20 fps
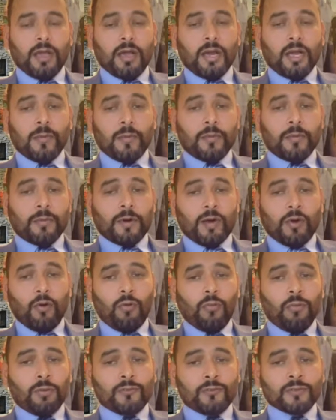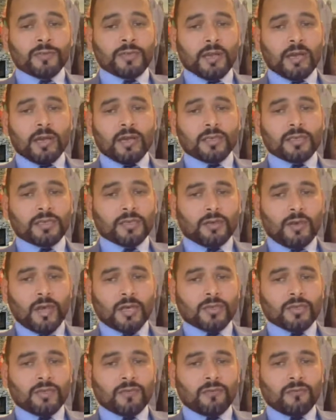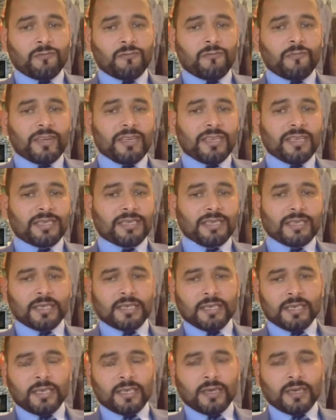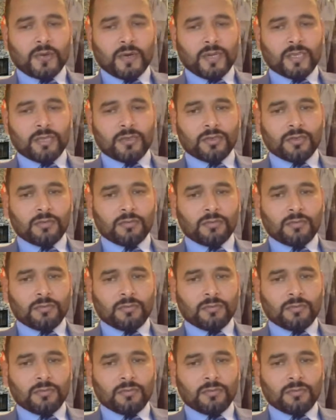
Remember, Home Office asks question, very technical question,